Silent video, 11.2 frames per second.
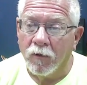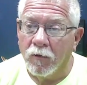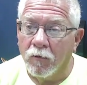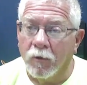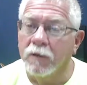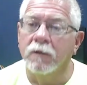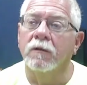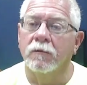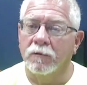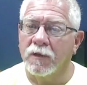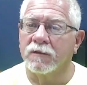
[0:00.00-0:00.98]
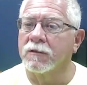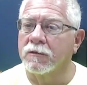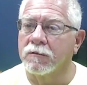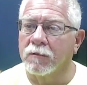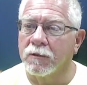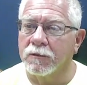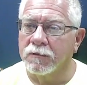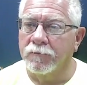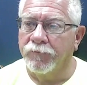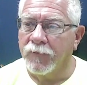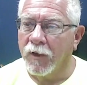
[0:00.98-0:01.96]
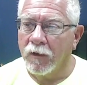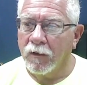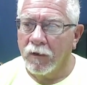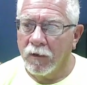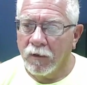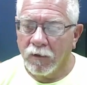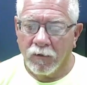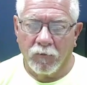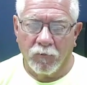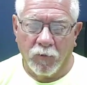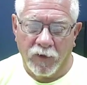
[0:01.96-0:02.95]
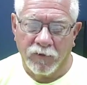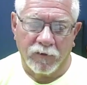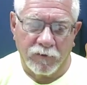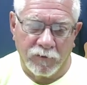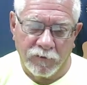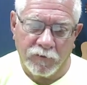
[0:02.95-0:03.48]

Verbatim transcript: What do you do in that situation? whether